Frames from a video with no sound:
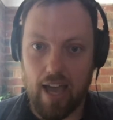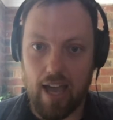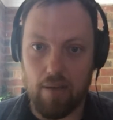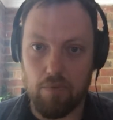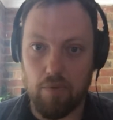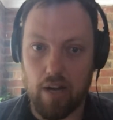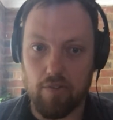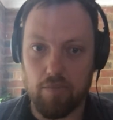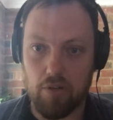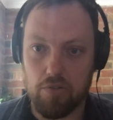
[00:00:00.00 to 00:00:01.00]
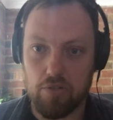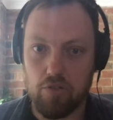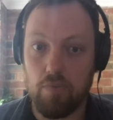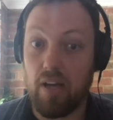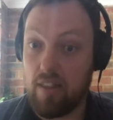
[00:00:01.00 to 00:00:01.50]
the rate of compulsory
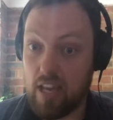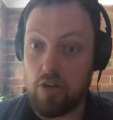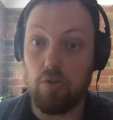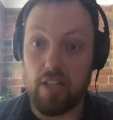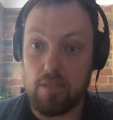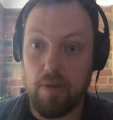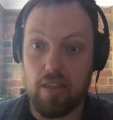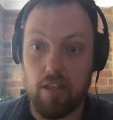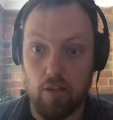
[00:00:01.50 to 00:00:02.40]
super, then you'll expect